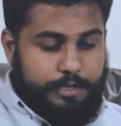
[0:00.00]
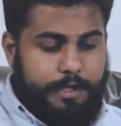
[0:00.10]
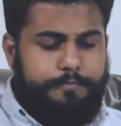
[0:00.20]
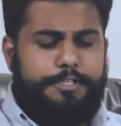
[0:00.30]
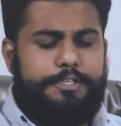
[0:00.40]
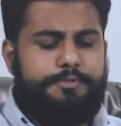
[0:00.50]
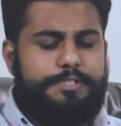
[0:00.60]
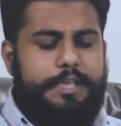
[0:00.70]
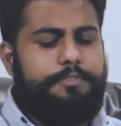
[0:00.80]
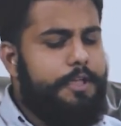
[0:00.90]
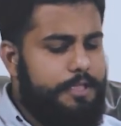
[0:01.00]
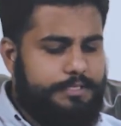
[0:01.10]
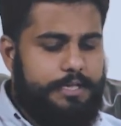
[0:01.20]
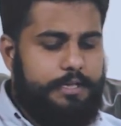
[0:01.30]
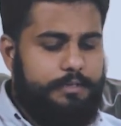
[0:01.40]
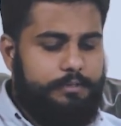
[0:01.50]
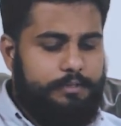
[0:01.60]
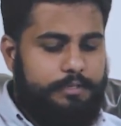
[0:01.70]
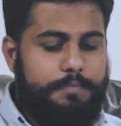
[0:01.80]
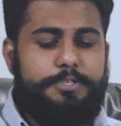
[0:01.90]
Every Tuesday and Thursday,
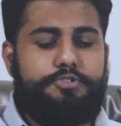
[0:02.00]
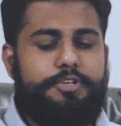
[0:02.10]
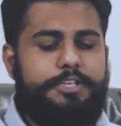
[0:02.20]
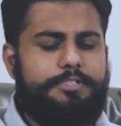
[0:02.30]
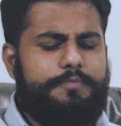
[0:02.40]
the mysteries